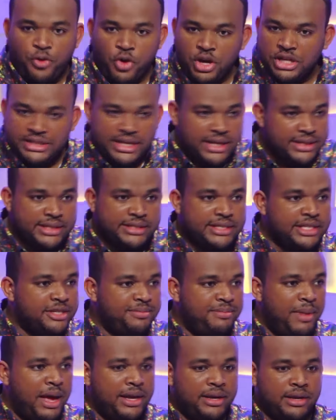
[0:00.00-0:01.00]
before he
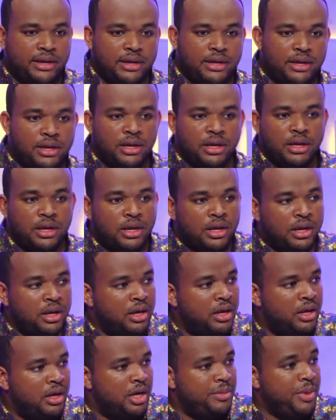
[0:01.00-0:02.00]
changes his mind.
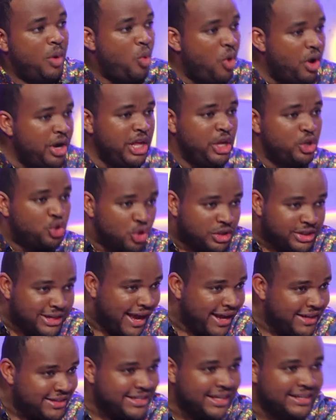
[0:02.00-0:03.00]
He's been warning you to
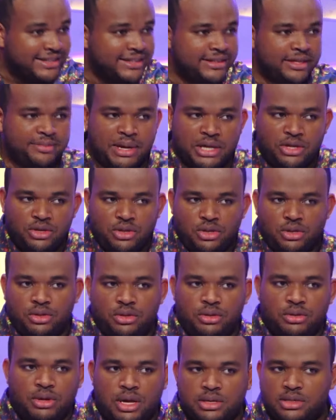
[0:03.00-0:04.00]
change certain
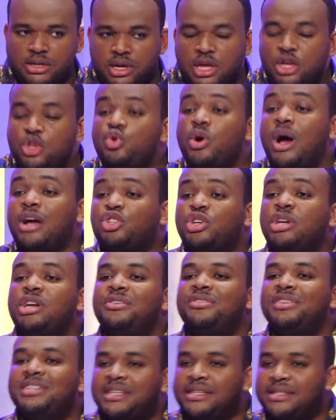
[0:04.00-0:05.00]
things. You're
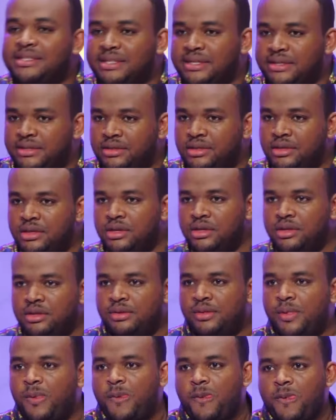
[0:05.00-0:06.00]
actually resisting.
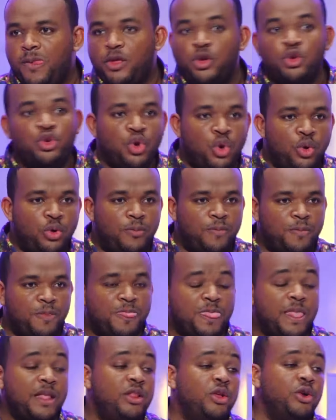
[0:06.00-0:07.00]
You
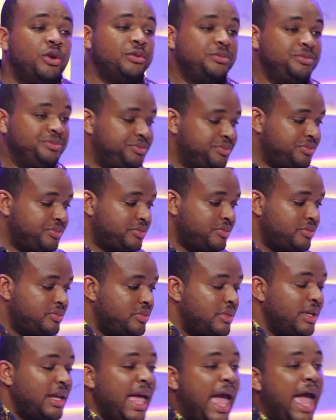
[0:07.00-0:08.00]
know, look,
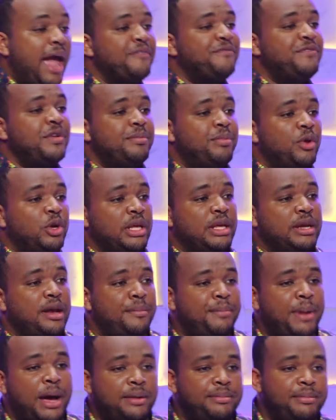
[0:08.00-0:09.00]

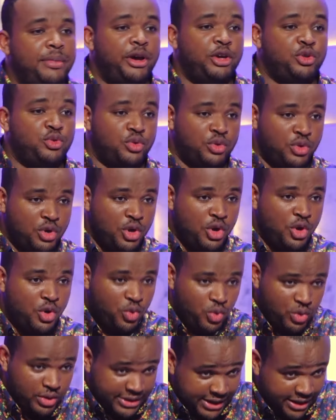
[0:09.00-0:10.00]
everybody in a bad marriage
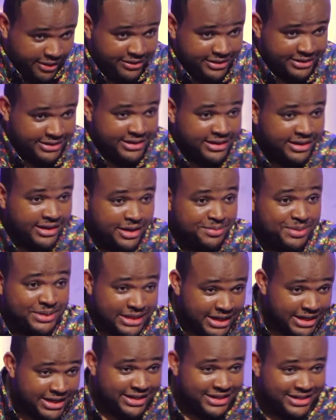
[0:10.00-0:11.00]
who is a Christian,
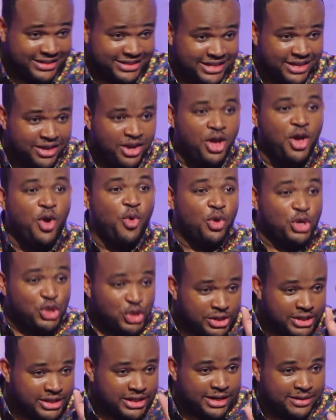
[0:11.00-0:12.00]
especially in this church,
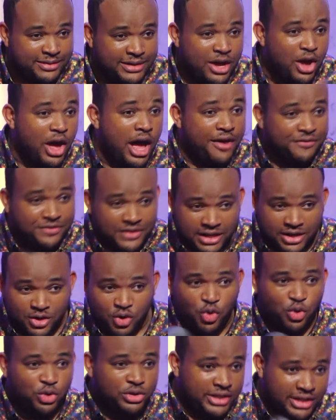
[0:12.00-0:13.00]
when you sit them down
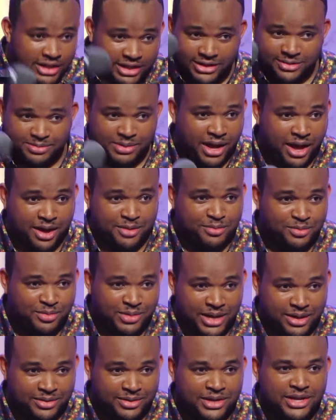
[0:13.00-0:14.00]
after the whole thing has
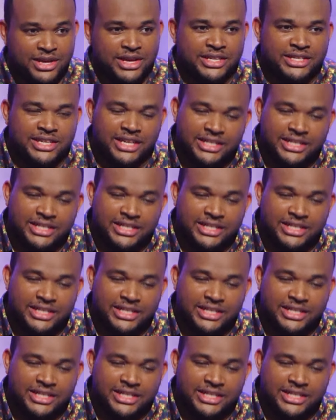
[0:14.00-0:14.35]
become brother,